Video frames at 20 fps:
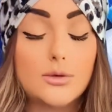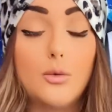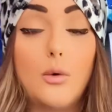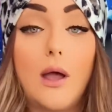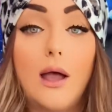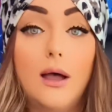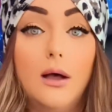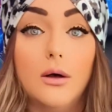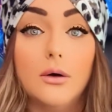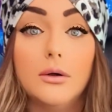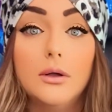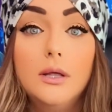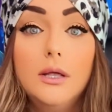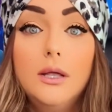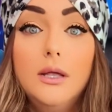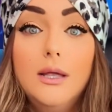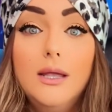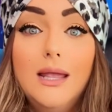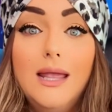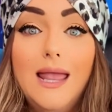Wow.
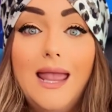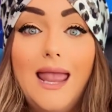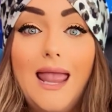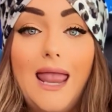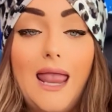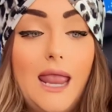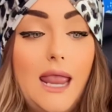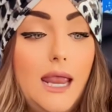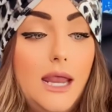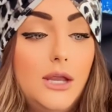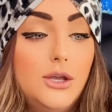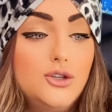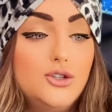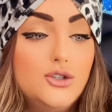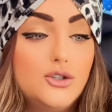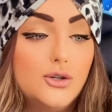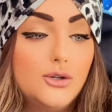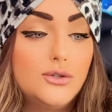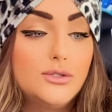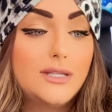
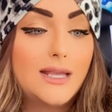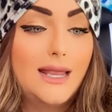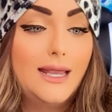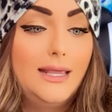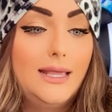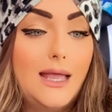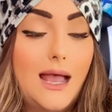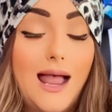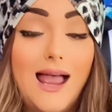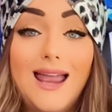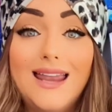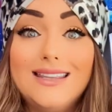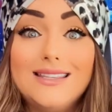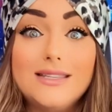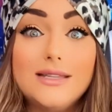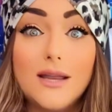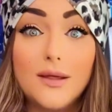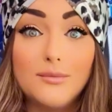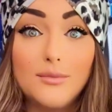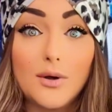Angels and guides,
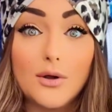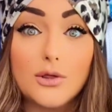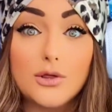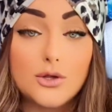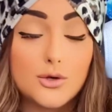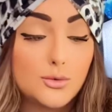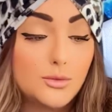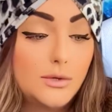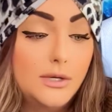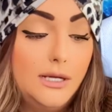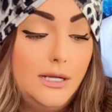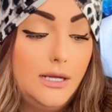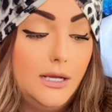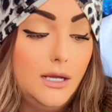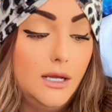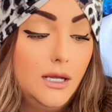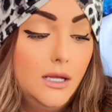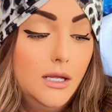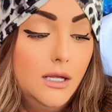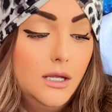number
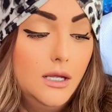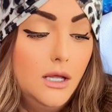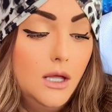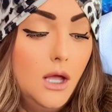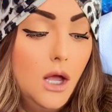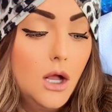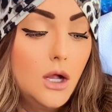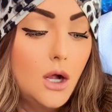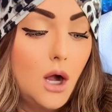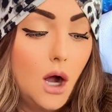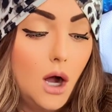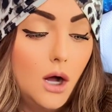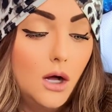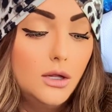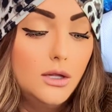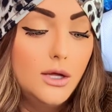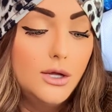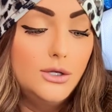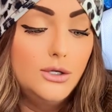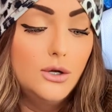3. Call
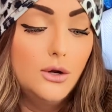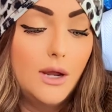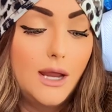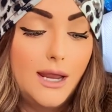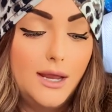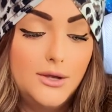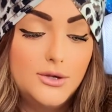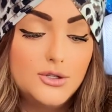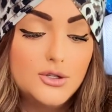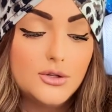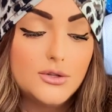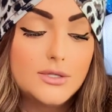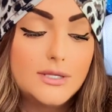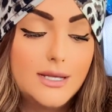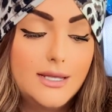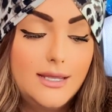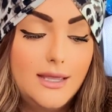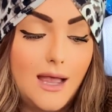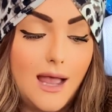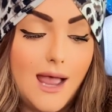on your angels
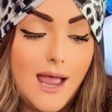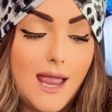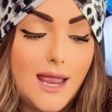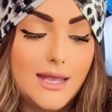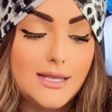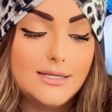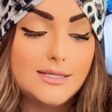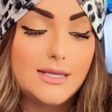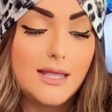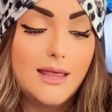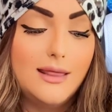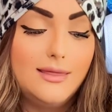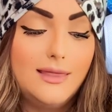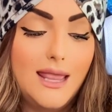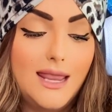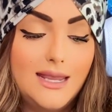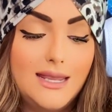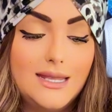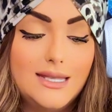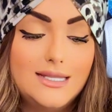and guides.
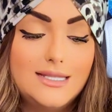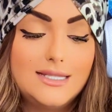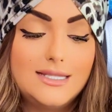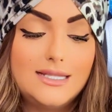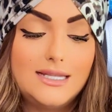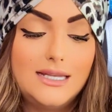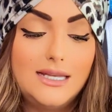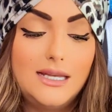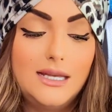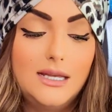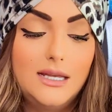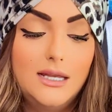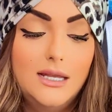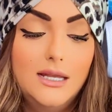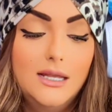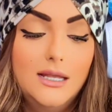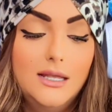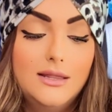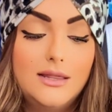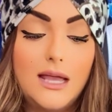They can see
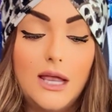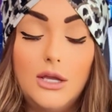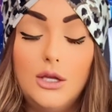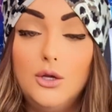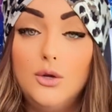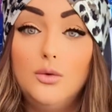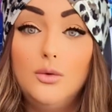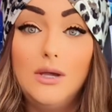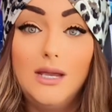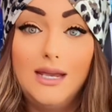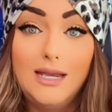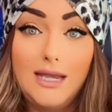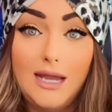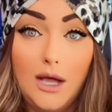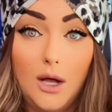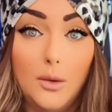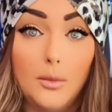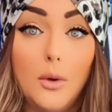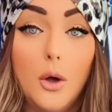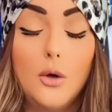that you need
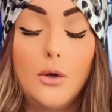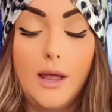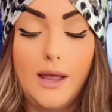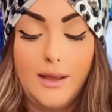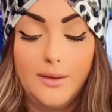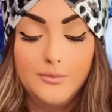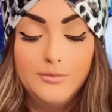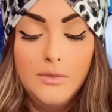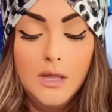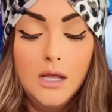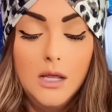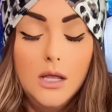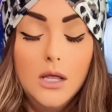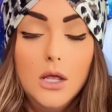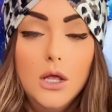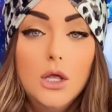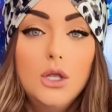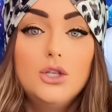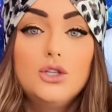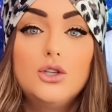help. Okay,
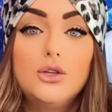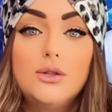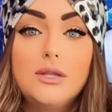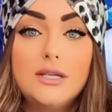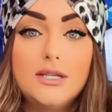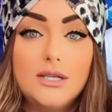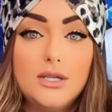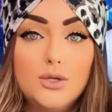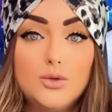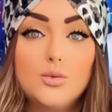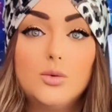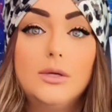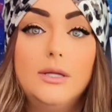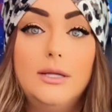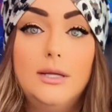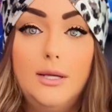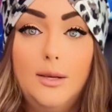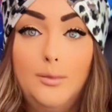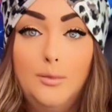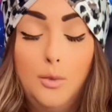so this is
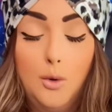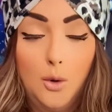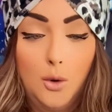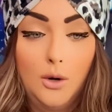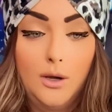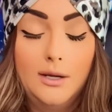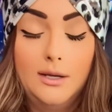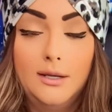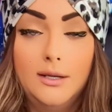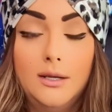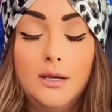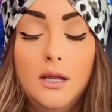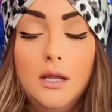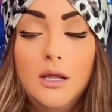really important.